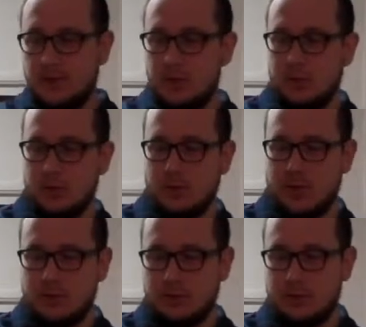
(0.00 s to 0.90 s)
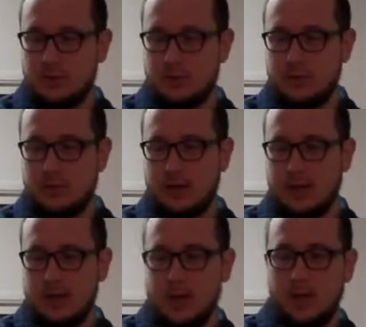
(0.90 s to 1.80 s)
We will also be
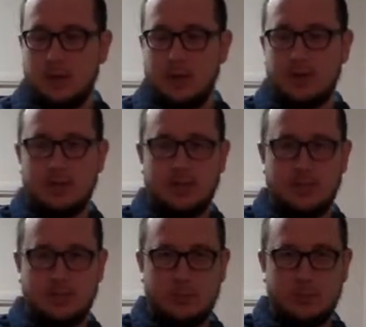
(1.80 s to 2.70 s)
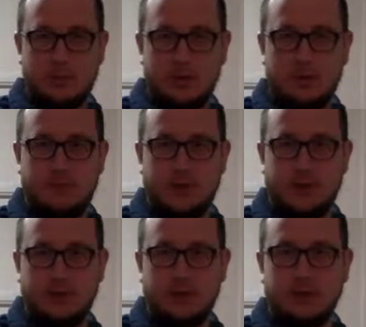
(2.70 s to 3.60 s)
using 1 teaspoon of
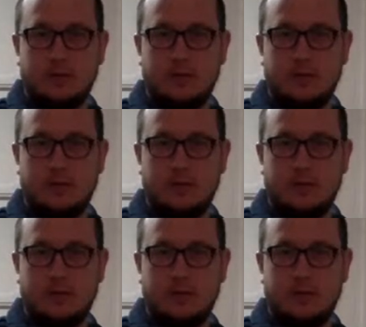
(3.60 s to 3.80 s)
vodka,